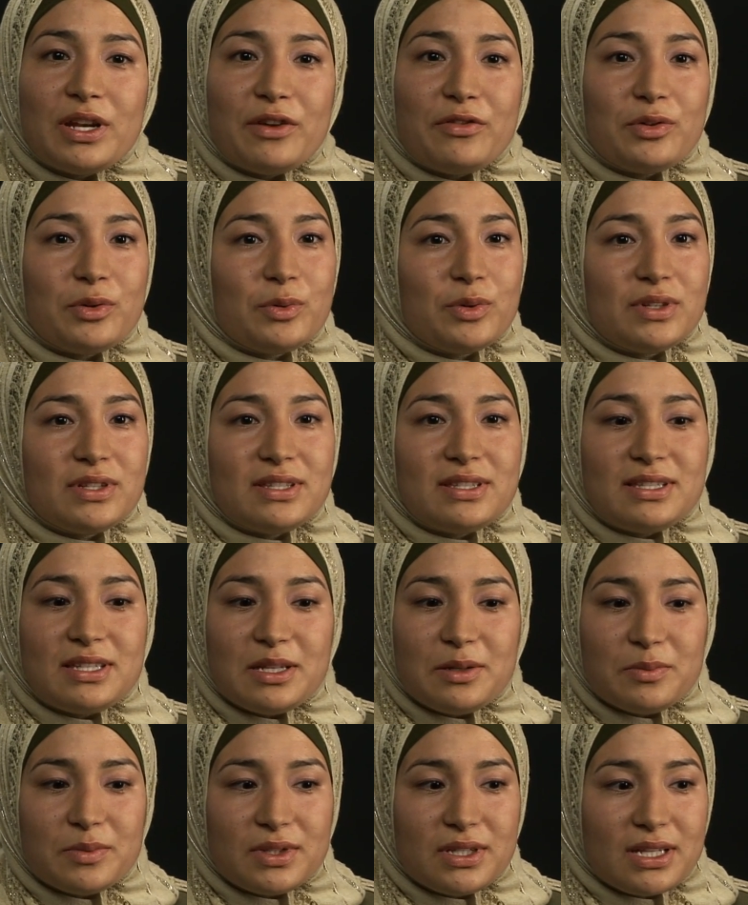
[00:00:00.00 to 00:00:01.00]
Everyone
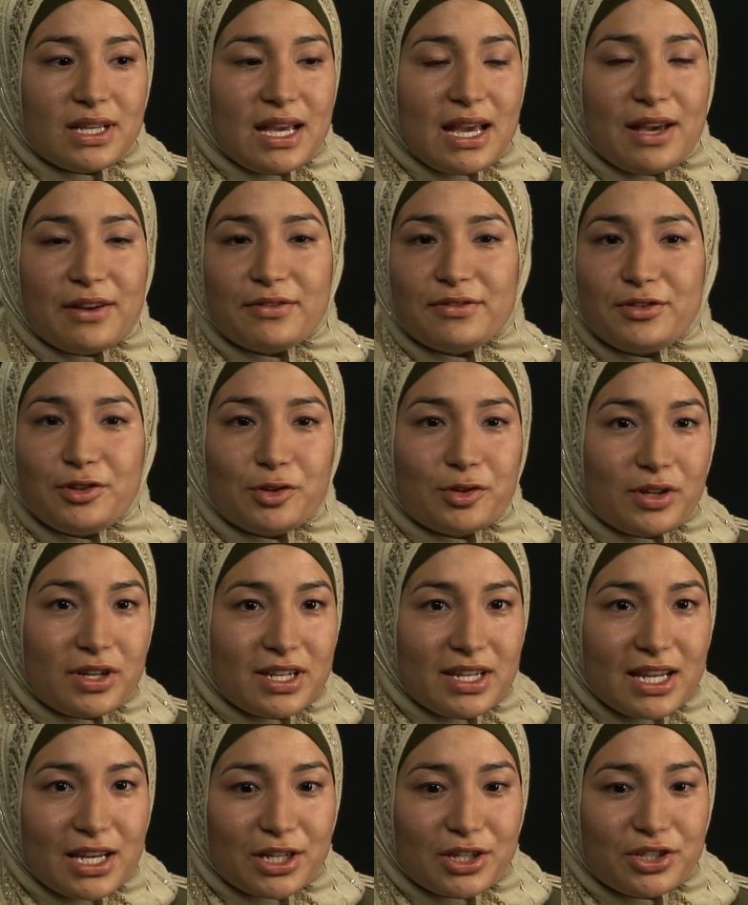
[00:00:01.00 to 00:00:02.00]
seemed to have, you know,
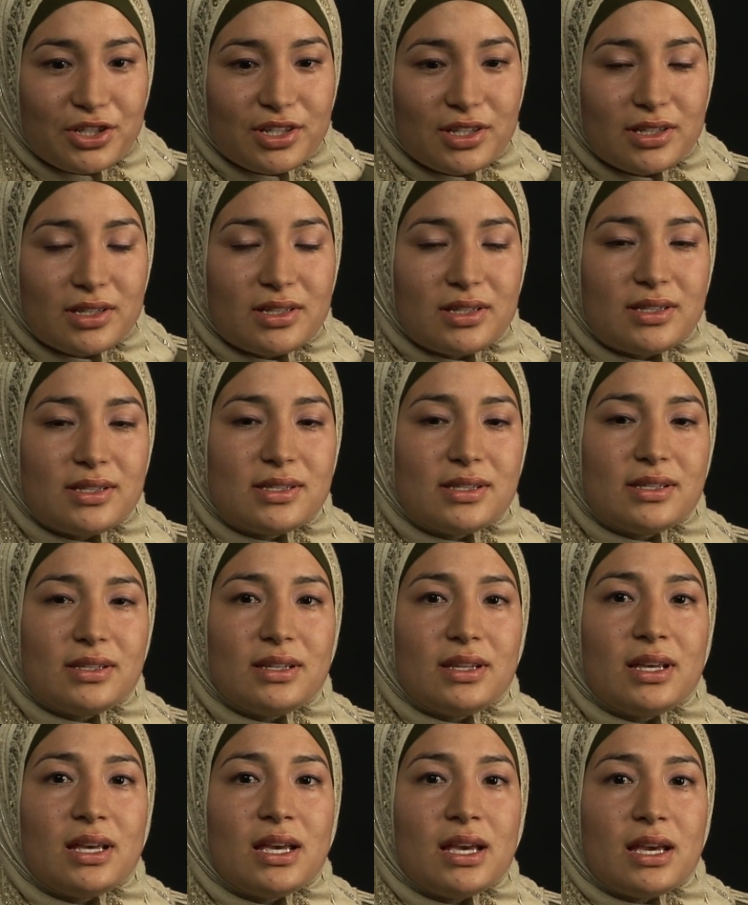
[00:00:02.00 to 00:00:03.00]
connections,
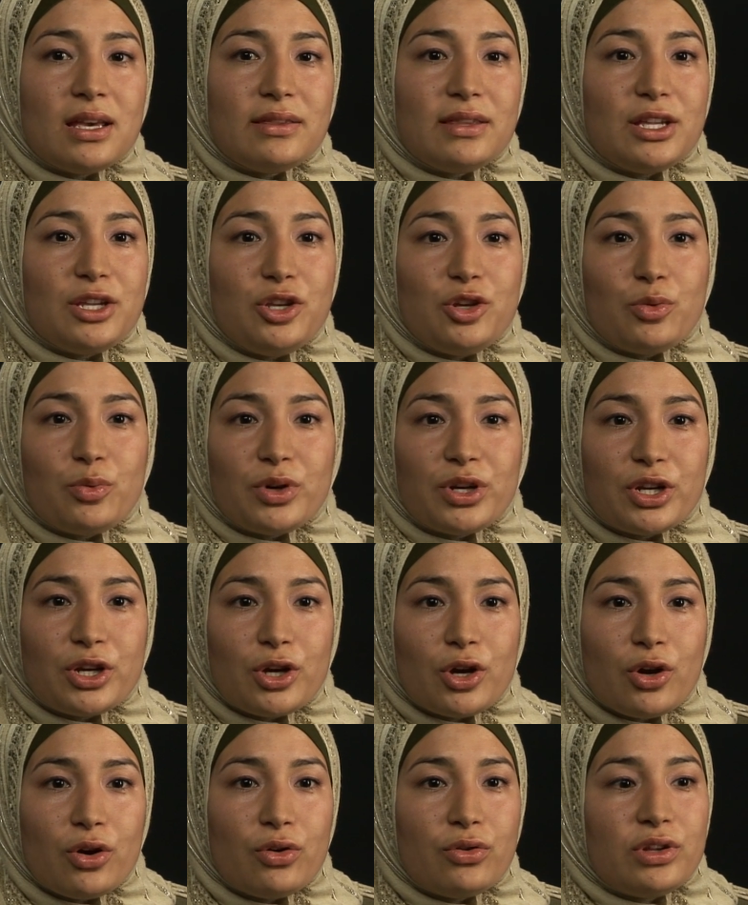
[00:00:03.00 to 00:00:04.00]
and they knew where to
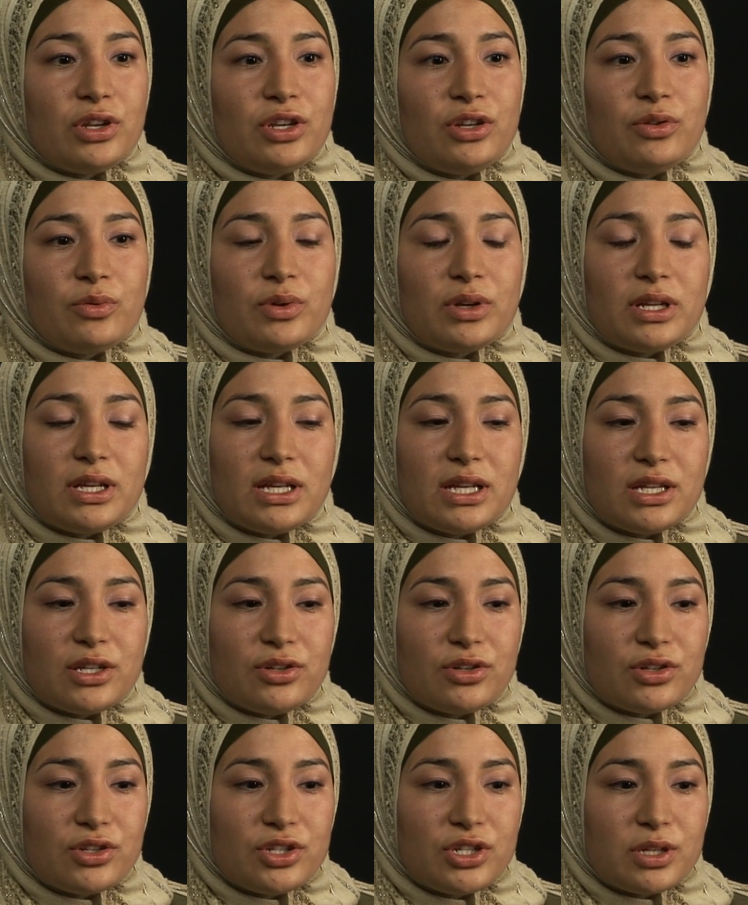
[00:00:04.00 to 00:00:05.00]
go, they knew where to get
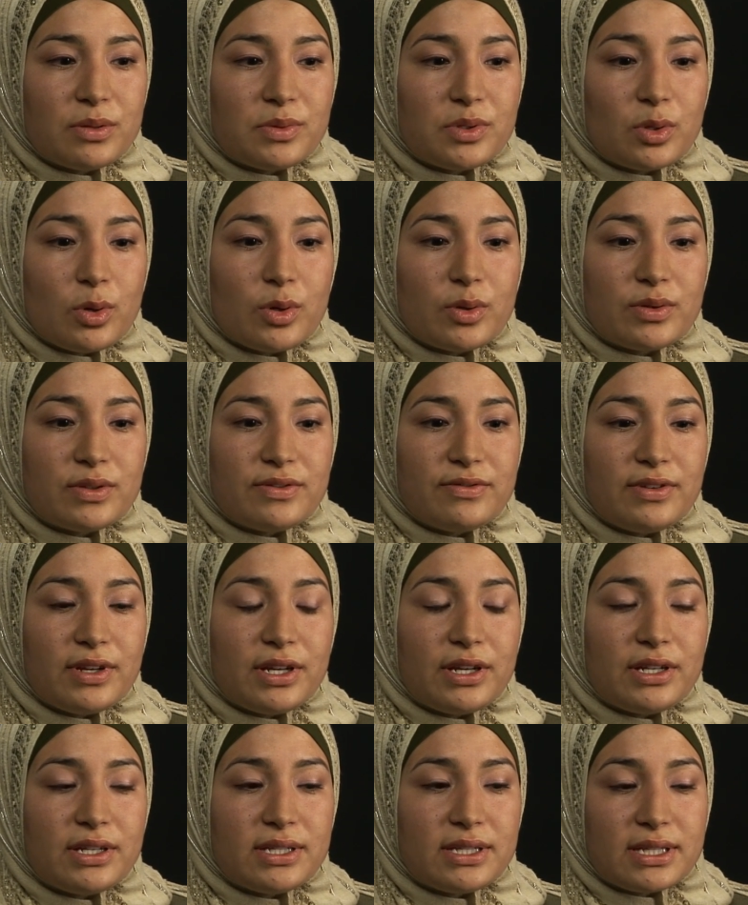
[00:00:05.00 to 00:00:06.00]
internships, so I was
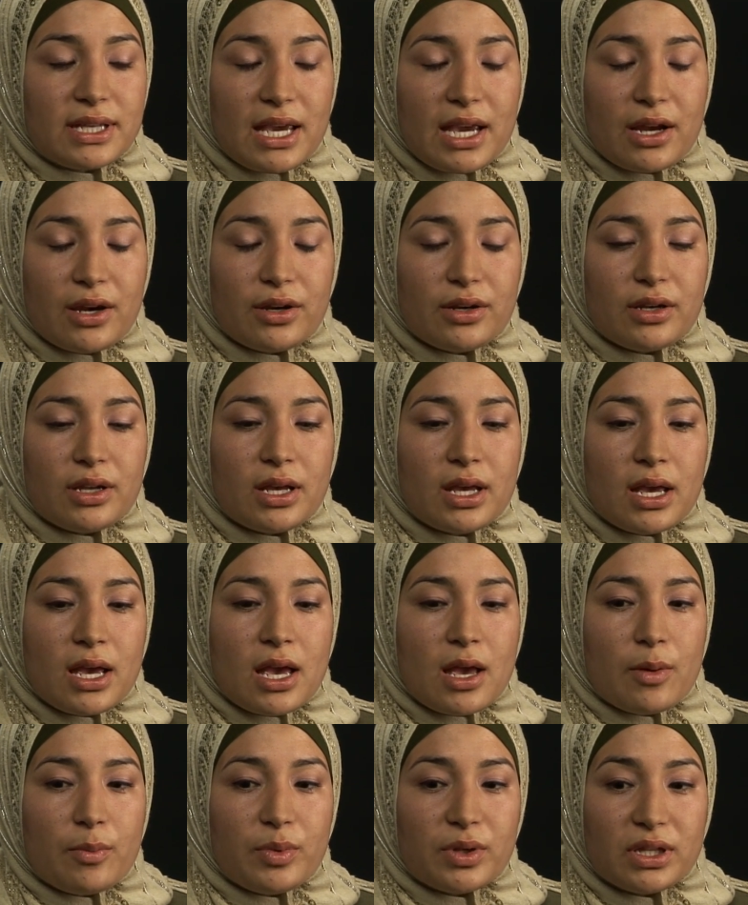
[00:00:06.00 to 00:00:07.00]
very scared.
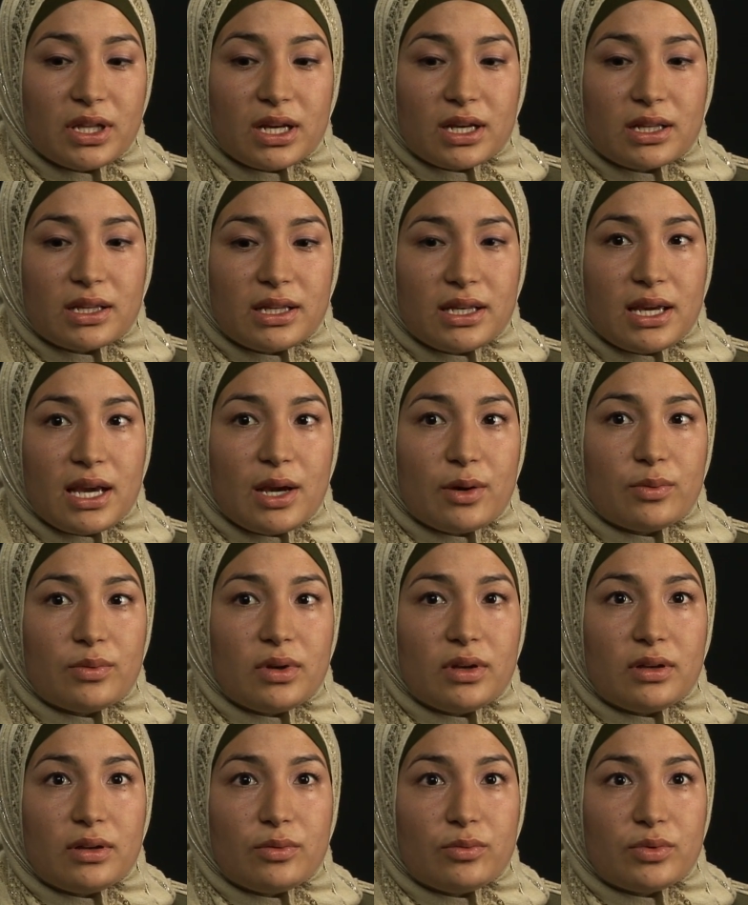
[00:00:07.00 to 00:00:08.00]
But luckily I
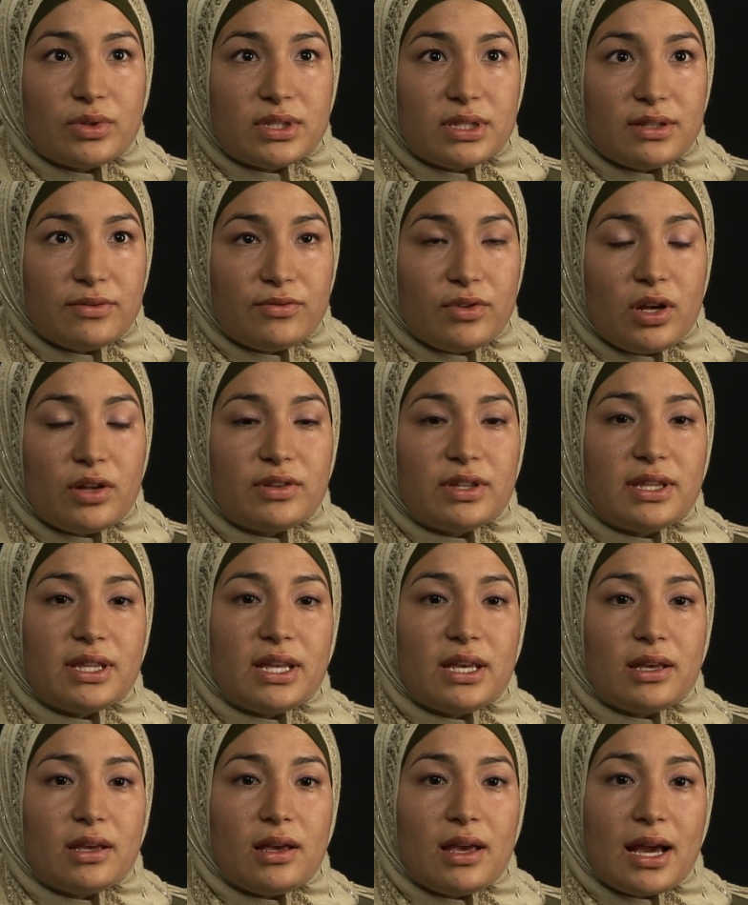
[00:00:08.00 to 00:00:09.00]
was involved in
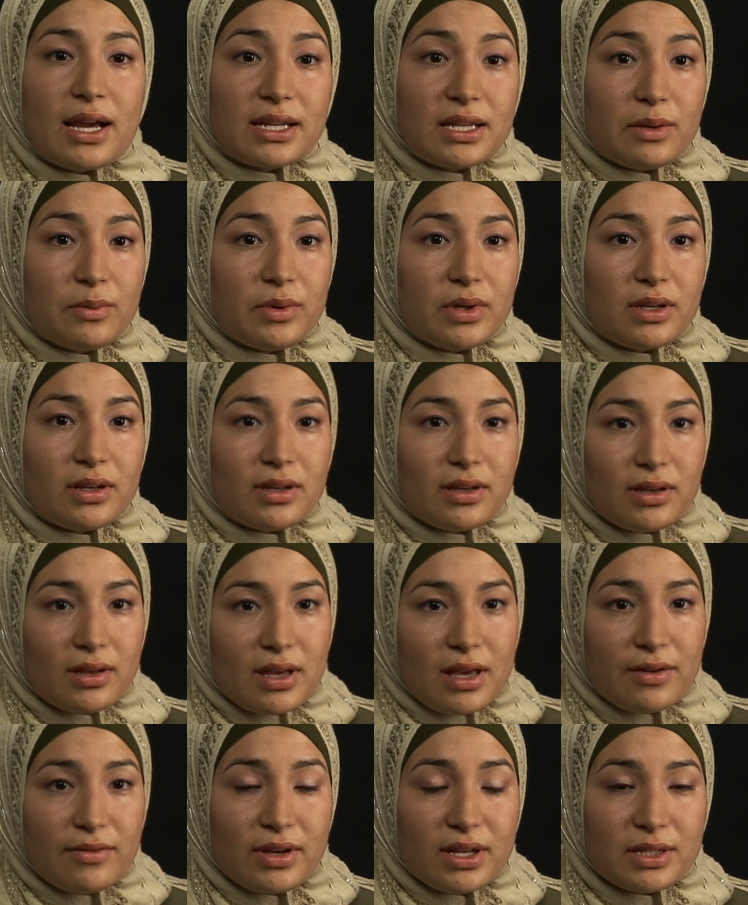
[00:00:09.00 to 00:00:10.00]
the Academic
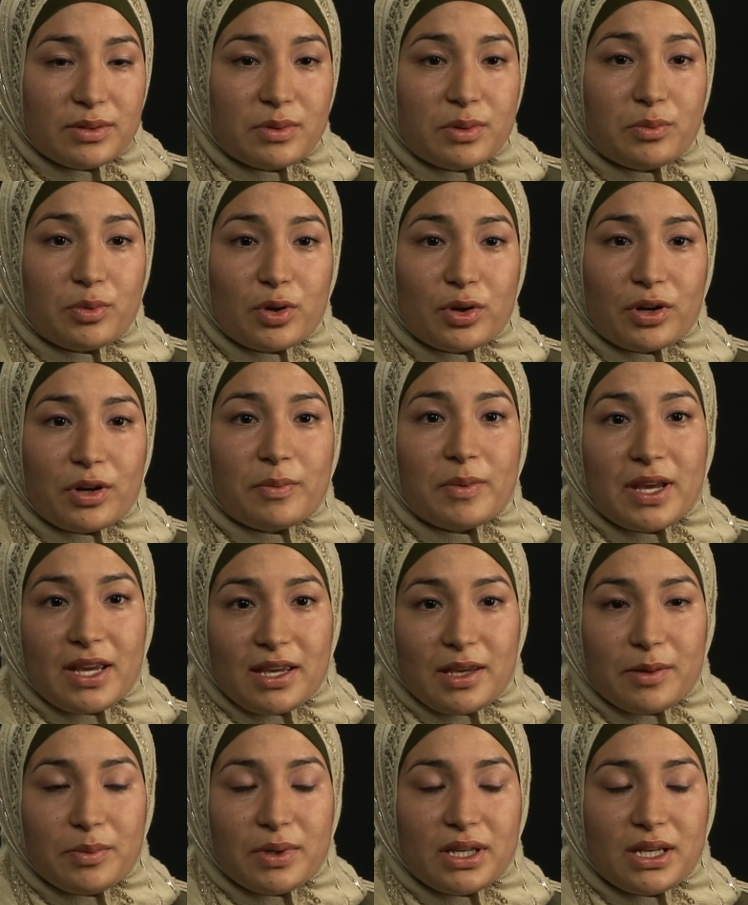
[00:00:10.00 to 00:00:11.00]
Advancement Program,
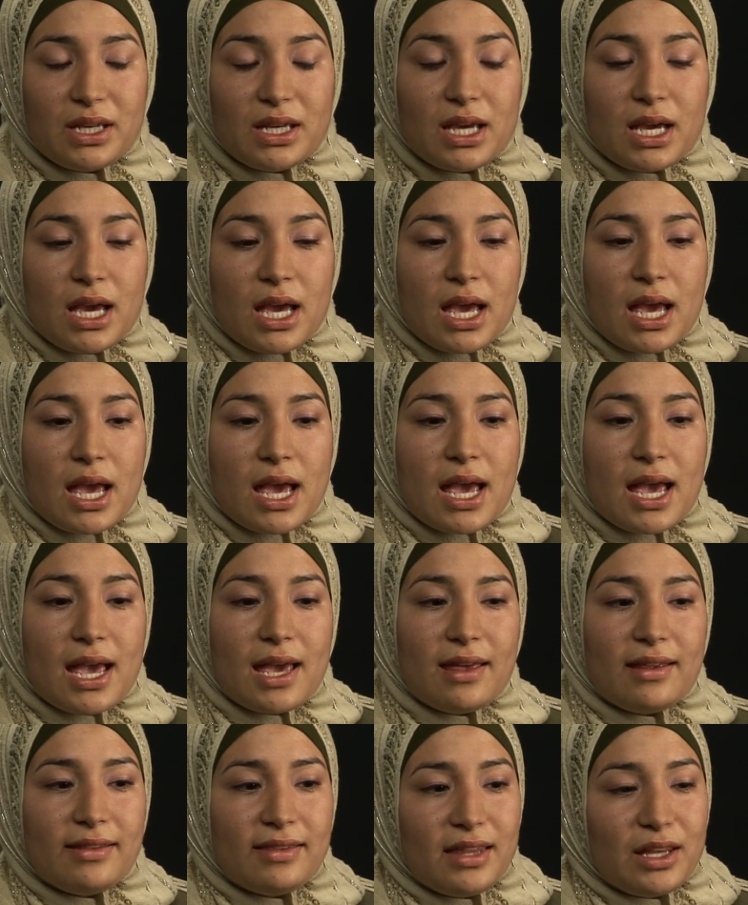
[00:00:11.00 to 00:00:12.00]
AAP,
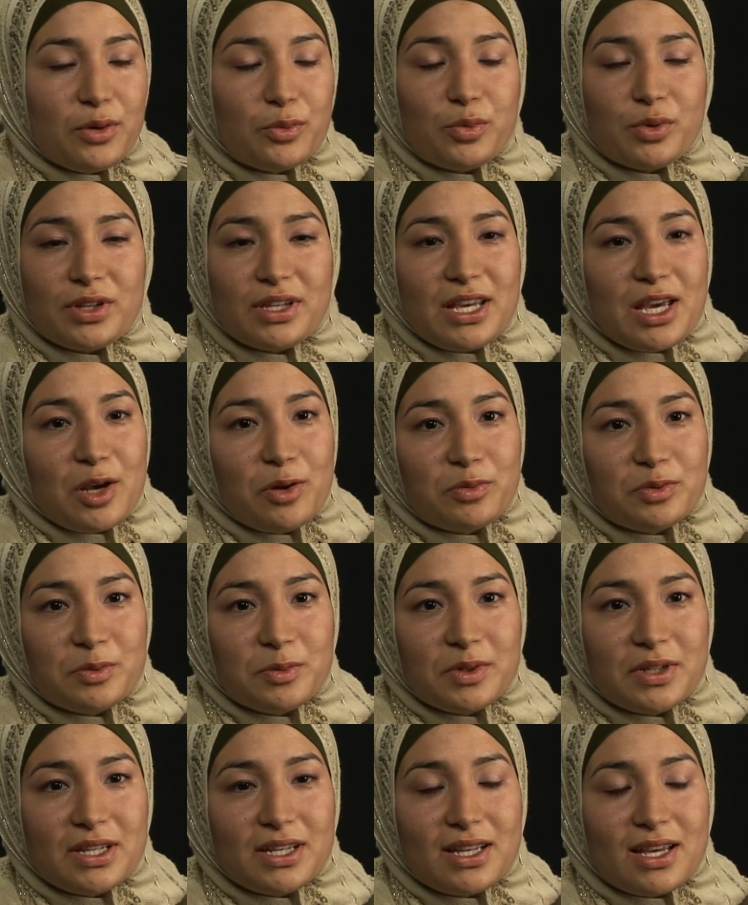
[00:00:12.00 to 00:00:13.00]
and they really helped
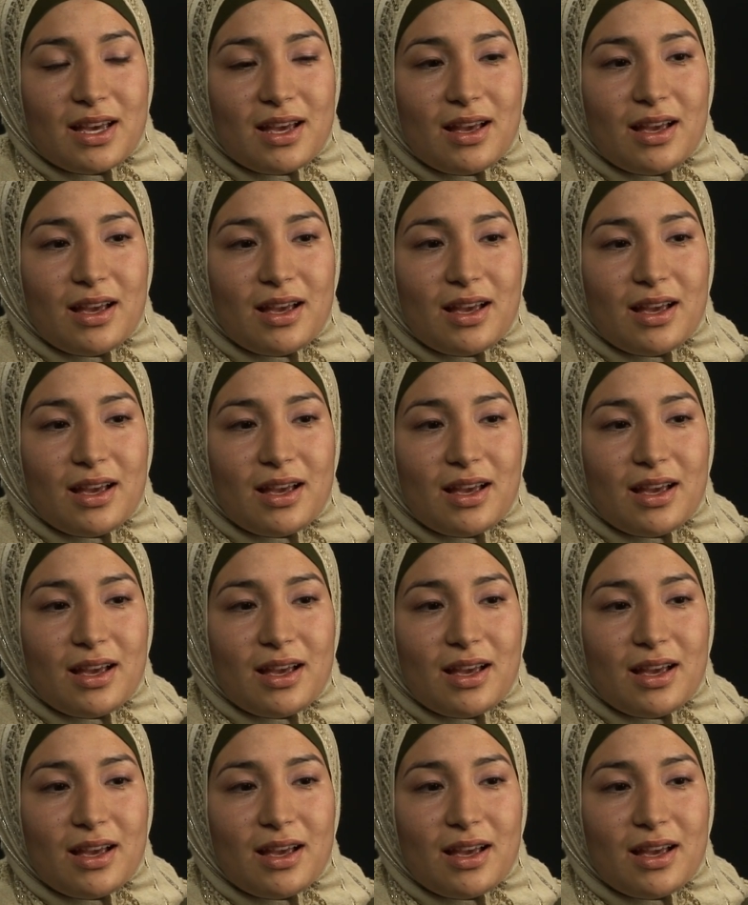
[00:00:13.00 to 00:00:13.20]
me.